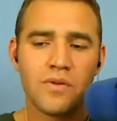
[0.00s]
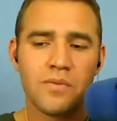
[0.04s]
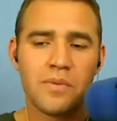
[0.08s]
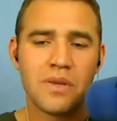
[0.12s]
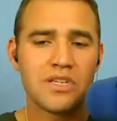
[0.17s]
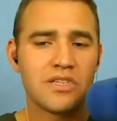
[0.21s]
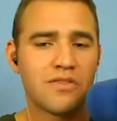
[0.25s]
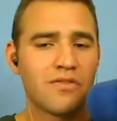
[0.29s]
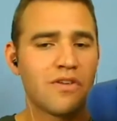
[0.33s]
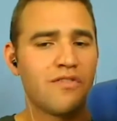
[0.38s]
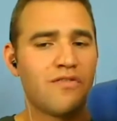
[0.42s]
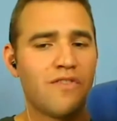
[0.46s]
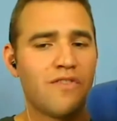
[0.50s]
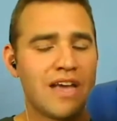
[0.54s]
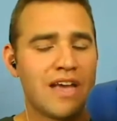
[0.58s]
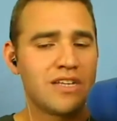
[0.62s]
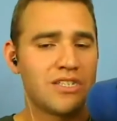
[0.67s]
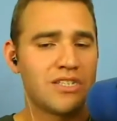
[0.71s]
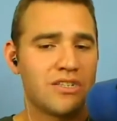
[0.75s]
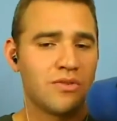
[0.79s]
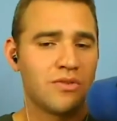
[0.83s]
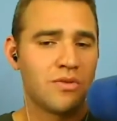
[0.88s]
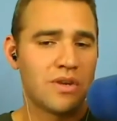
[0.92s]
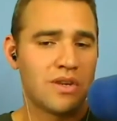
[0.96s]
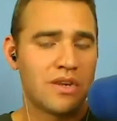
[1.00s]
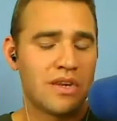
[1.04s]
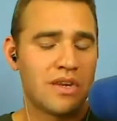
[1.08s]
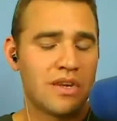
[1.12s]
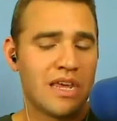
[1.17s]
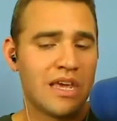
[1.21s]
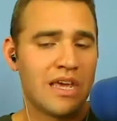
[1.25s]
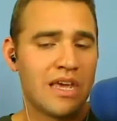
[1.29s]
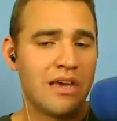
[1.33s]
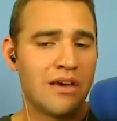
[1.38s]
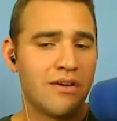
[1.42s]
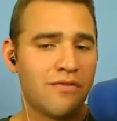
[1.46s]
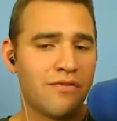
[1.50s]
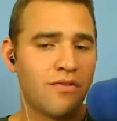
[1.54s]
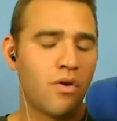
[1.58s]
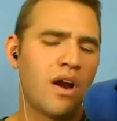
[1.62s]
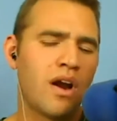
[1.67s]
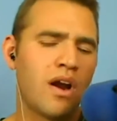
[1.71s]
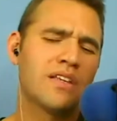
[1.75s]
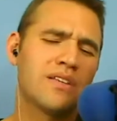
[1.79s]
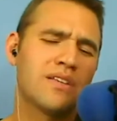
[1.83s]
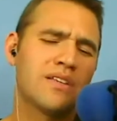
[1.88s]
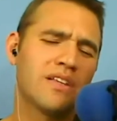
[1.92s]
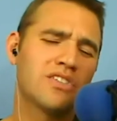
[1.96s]
one piece of advice you would give, or
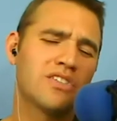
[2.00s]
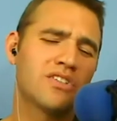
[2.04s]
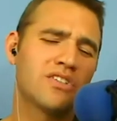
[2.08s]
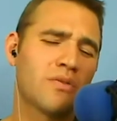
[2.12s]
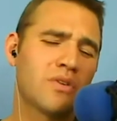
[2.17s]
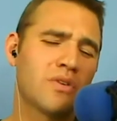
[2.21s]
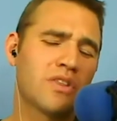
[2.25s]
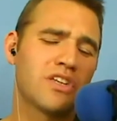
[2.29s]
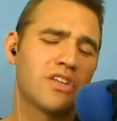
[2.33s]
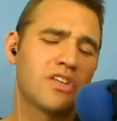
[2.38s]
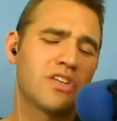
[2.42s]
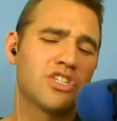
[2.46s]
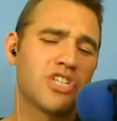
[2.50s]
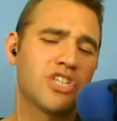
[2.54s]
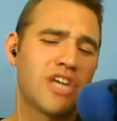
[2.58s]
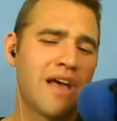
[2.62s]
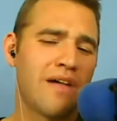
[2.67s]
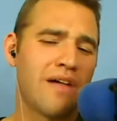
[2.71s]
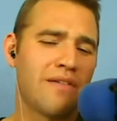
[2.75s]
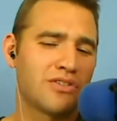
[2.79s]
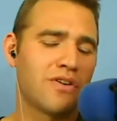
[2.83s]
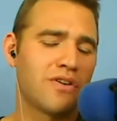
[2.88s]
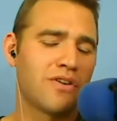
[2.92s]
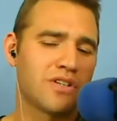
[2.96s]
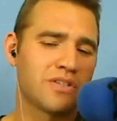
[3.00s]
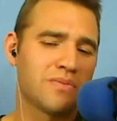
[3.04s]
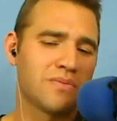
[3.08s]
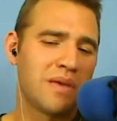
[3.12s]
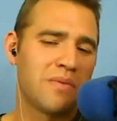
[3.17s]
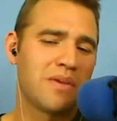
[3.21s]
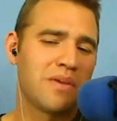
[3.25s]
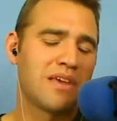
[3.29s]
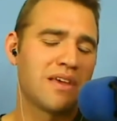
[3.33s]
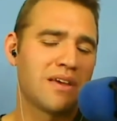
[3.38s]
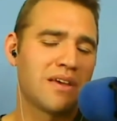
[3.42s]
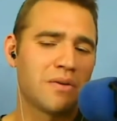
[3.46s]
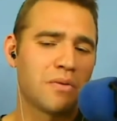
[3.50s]
let, let's start with a challenge first, maybe.